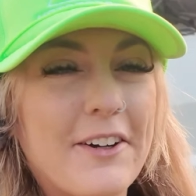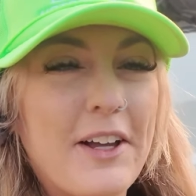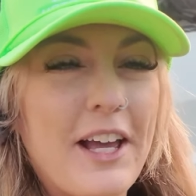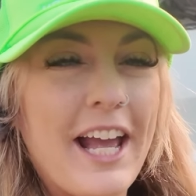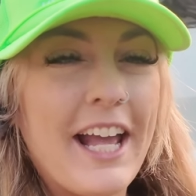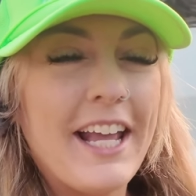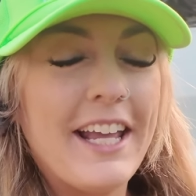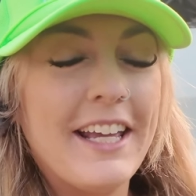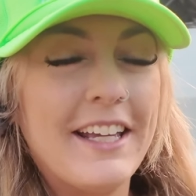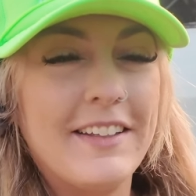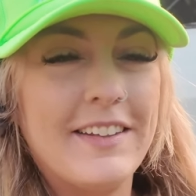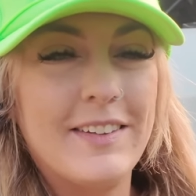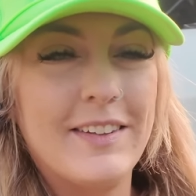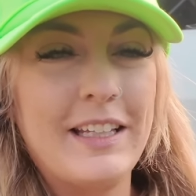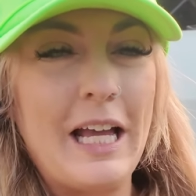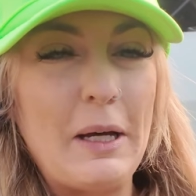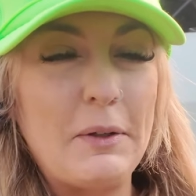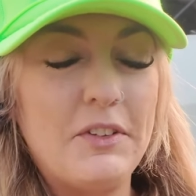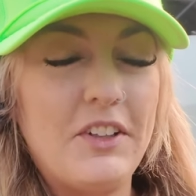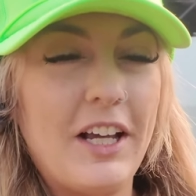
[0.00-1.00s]
Okay, it's
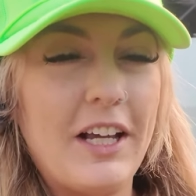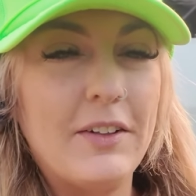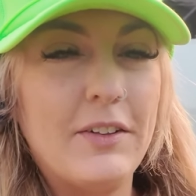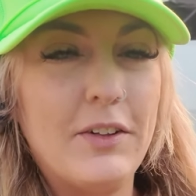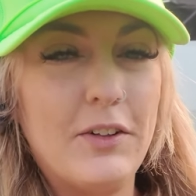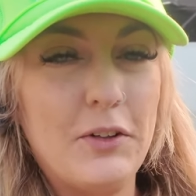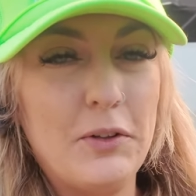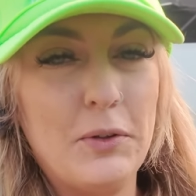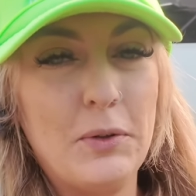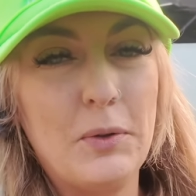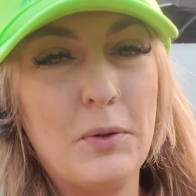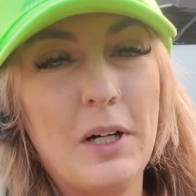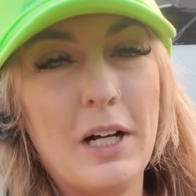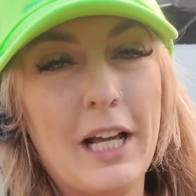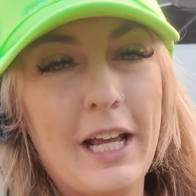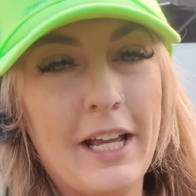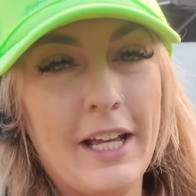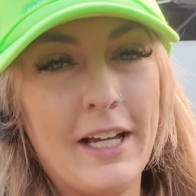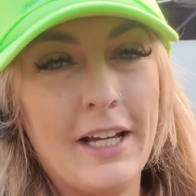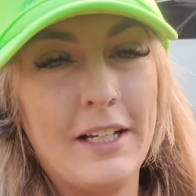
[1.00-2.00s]
now day 2
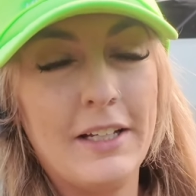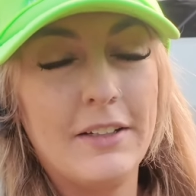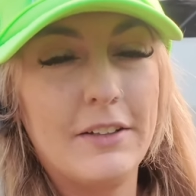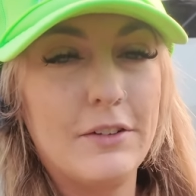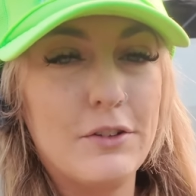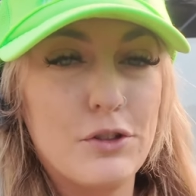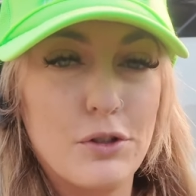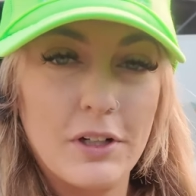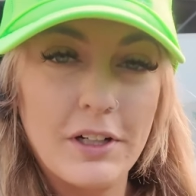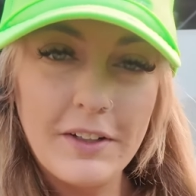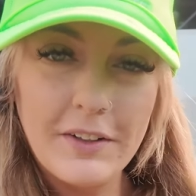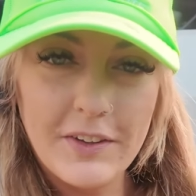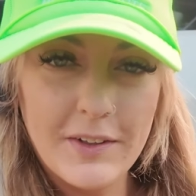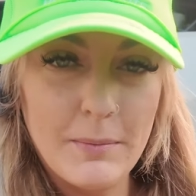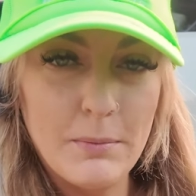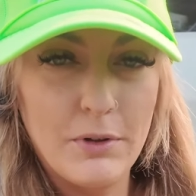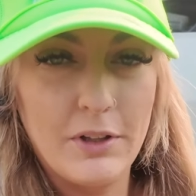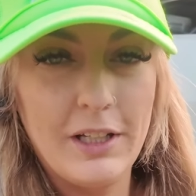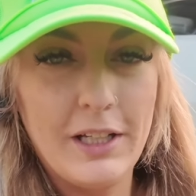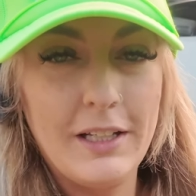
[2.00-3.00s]
and the truck is
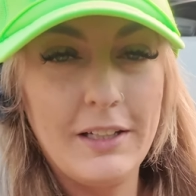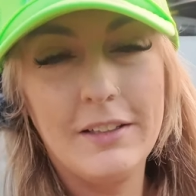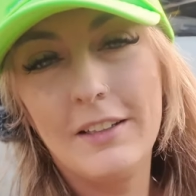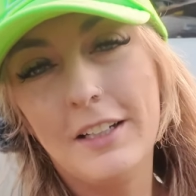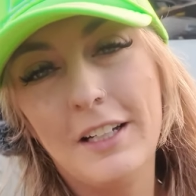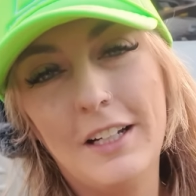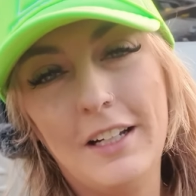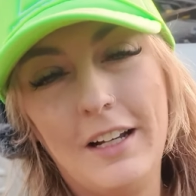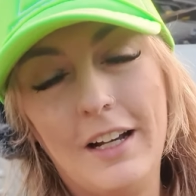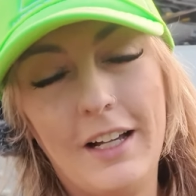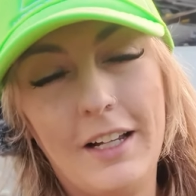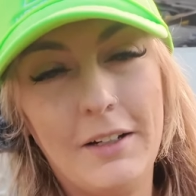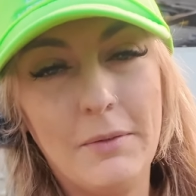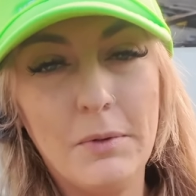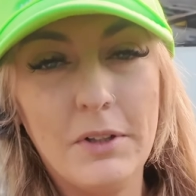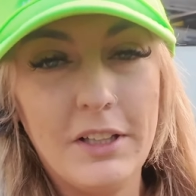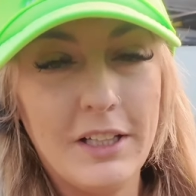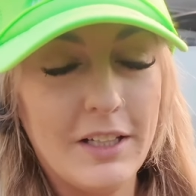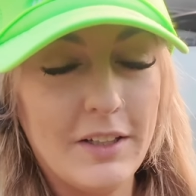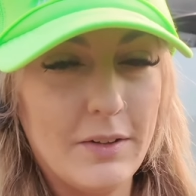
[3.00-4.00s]
complete. I
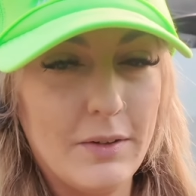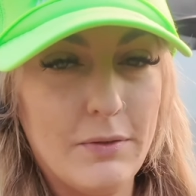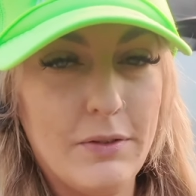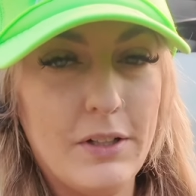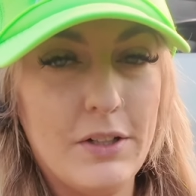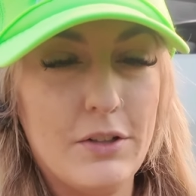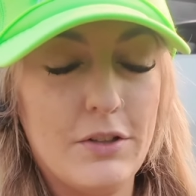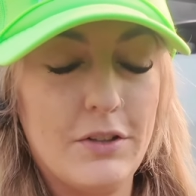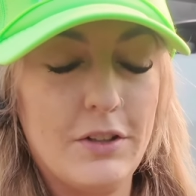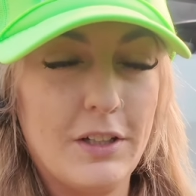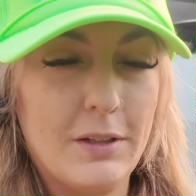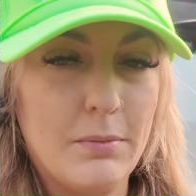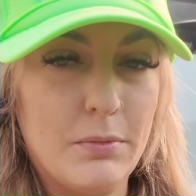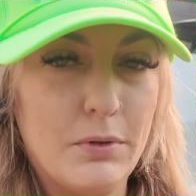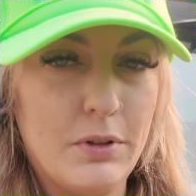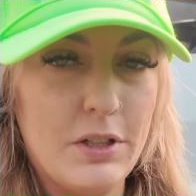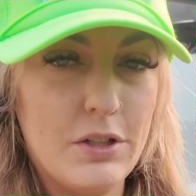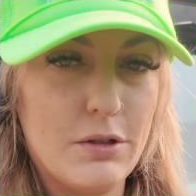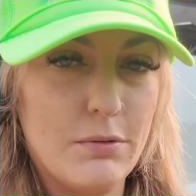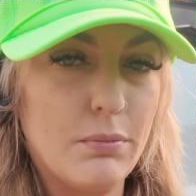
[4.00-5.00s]
didn't really get to finish the
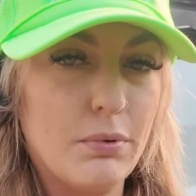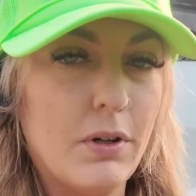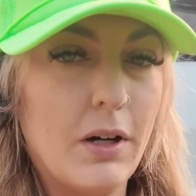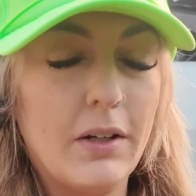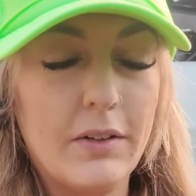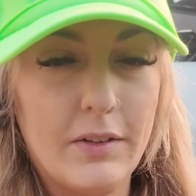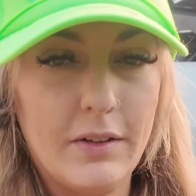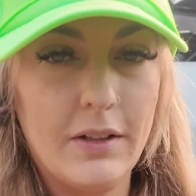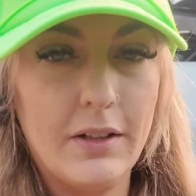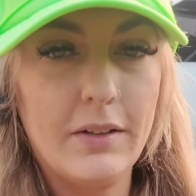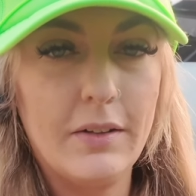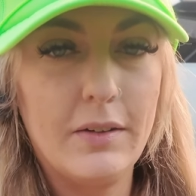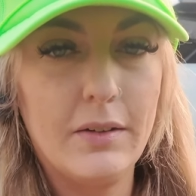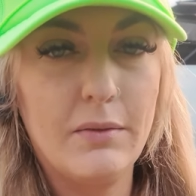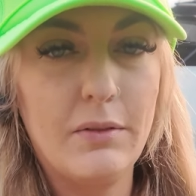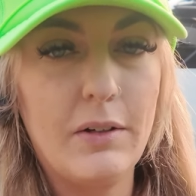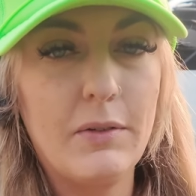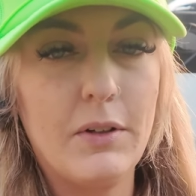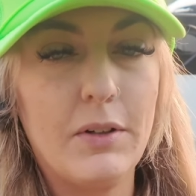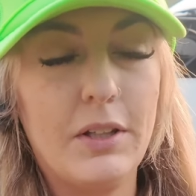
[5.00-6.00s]
completion process
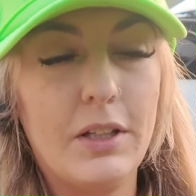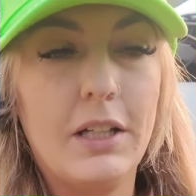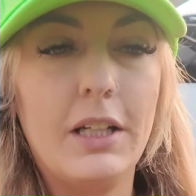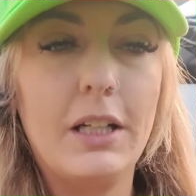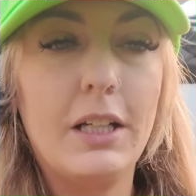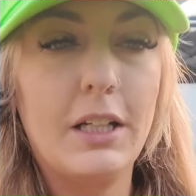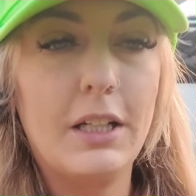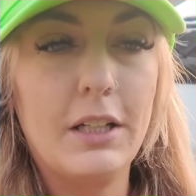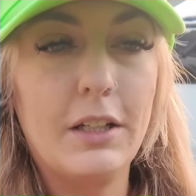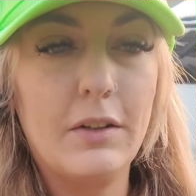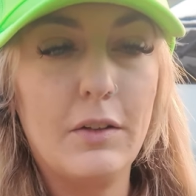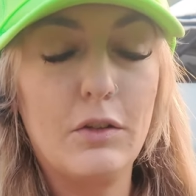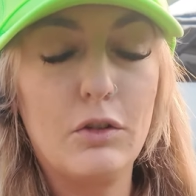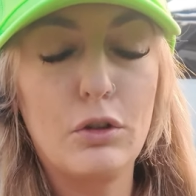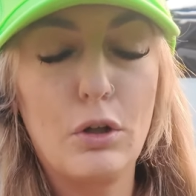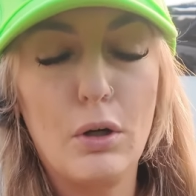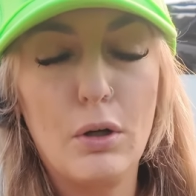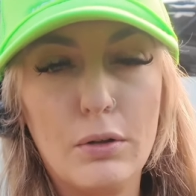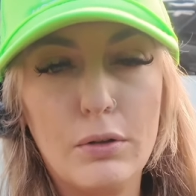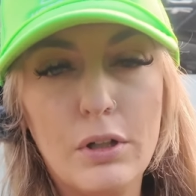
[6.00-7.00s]
of everything getting
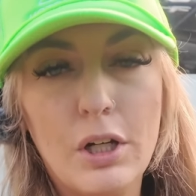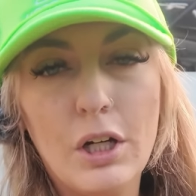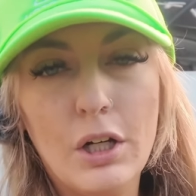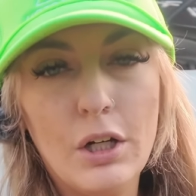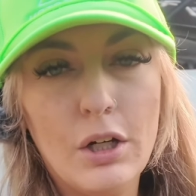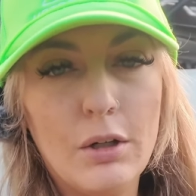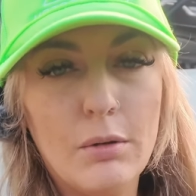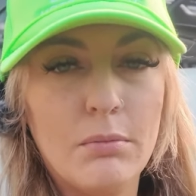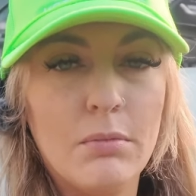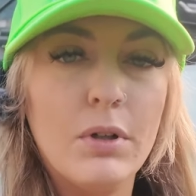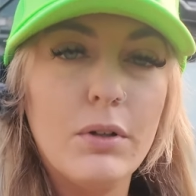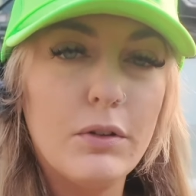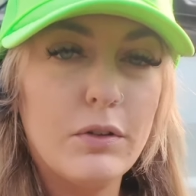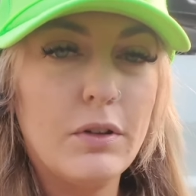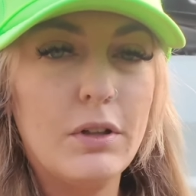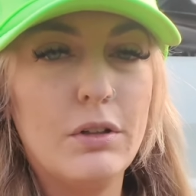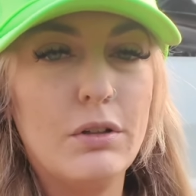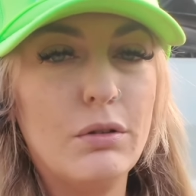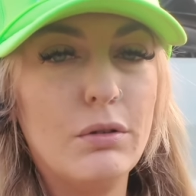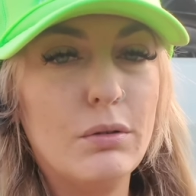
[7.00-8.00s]
installed,
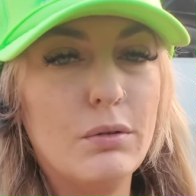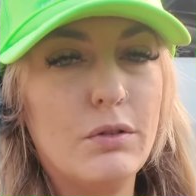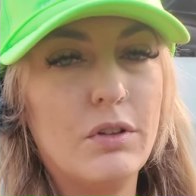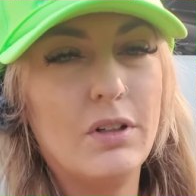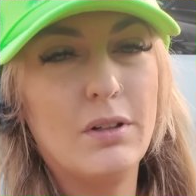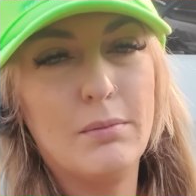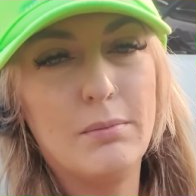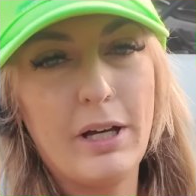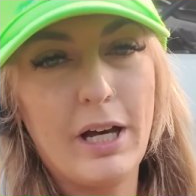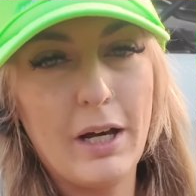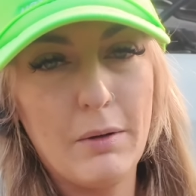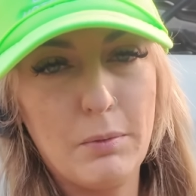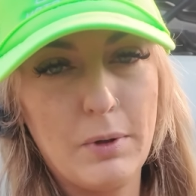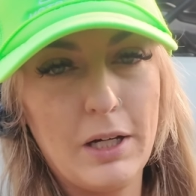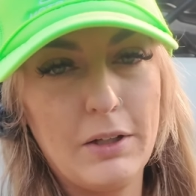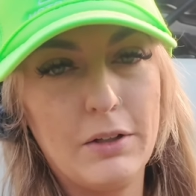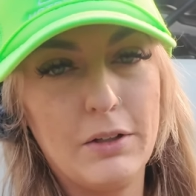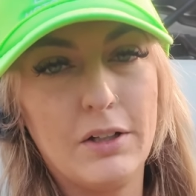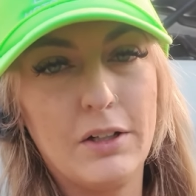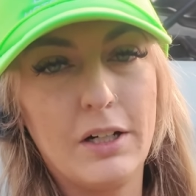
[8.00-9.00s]
mostly due to bad
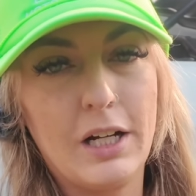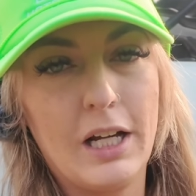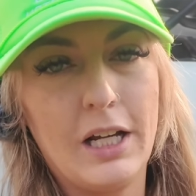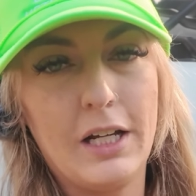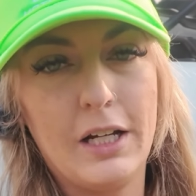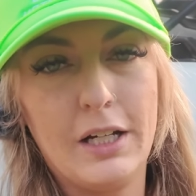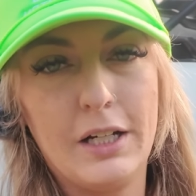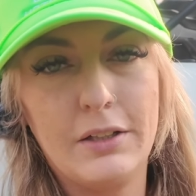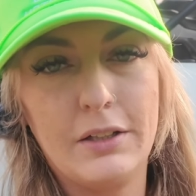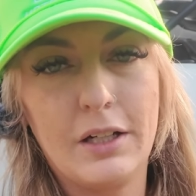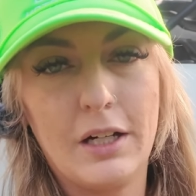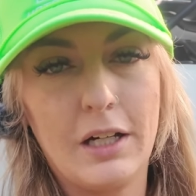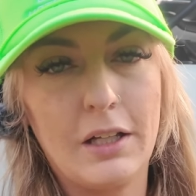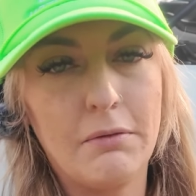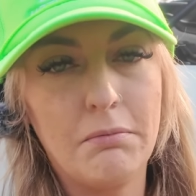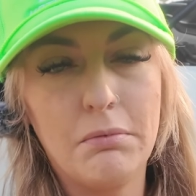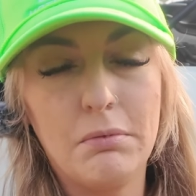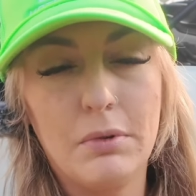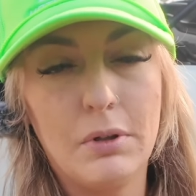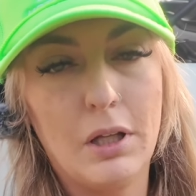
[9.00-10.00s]
weather, and
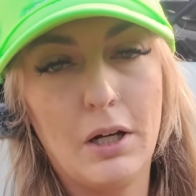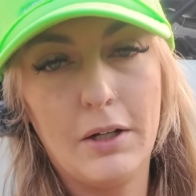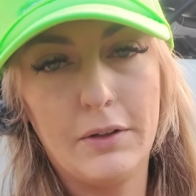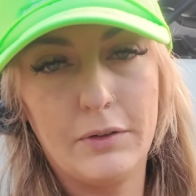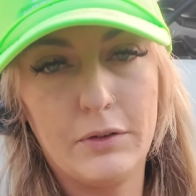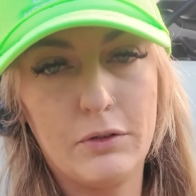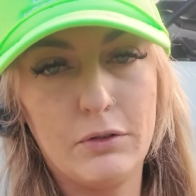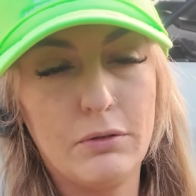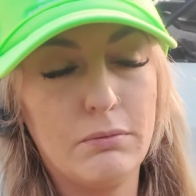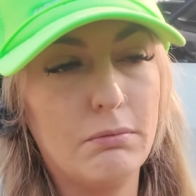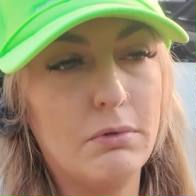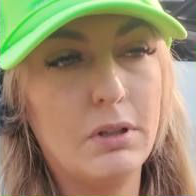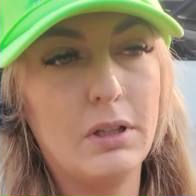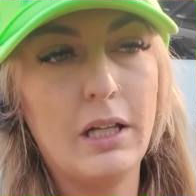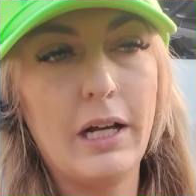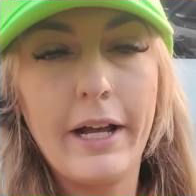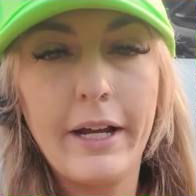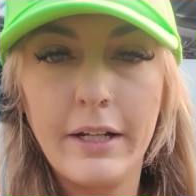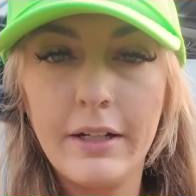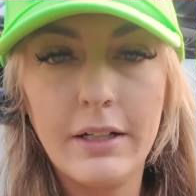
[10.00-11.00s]
I lost the
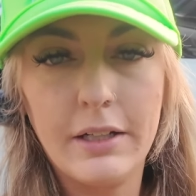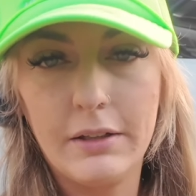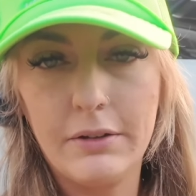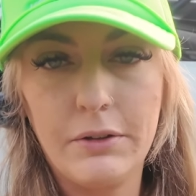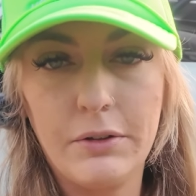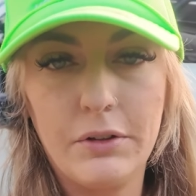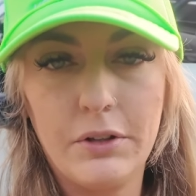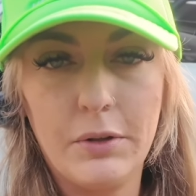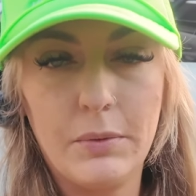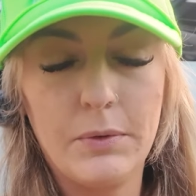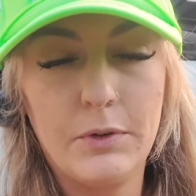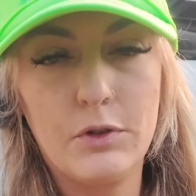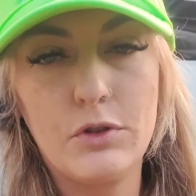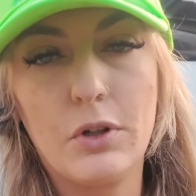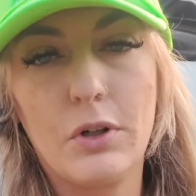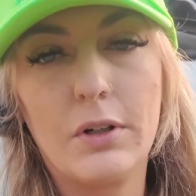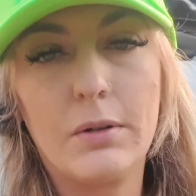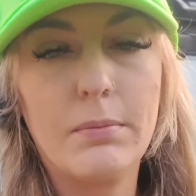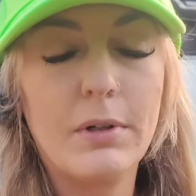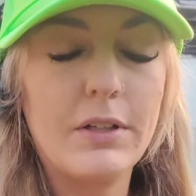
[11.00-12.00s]
light. It literally was
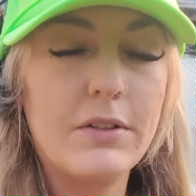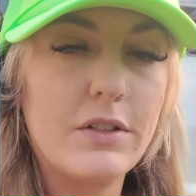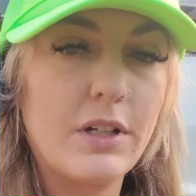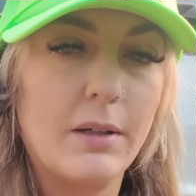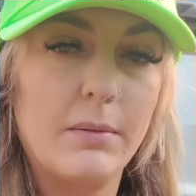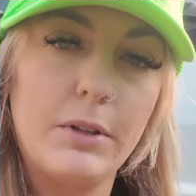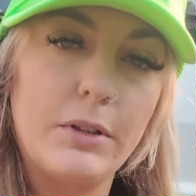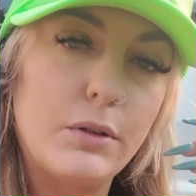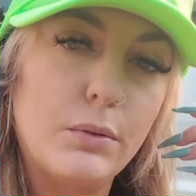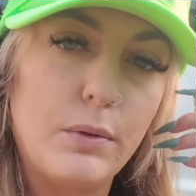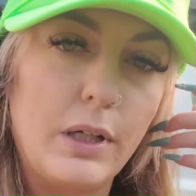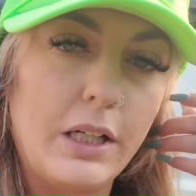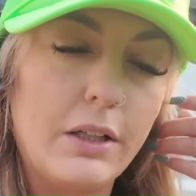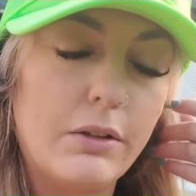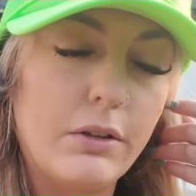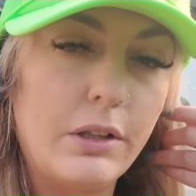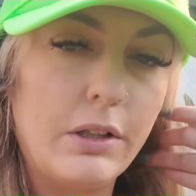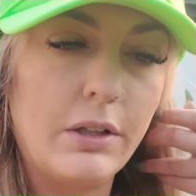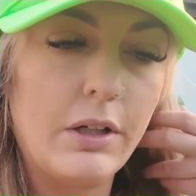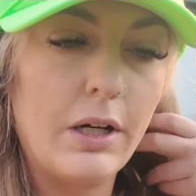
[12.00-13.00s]
dark by the time that the rain
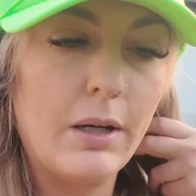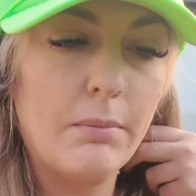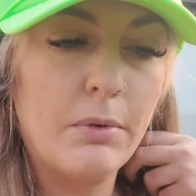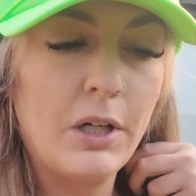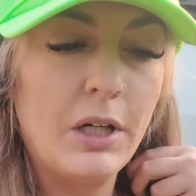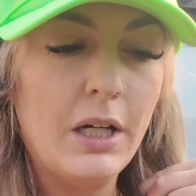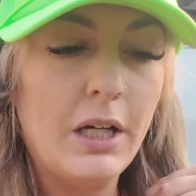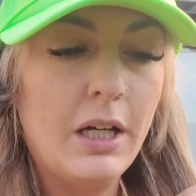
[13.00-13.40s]
cleared up.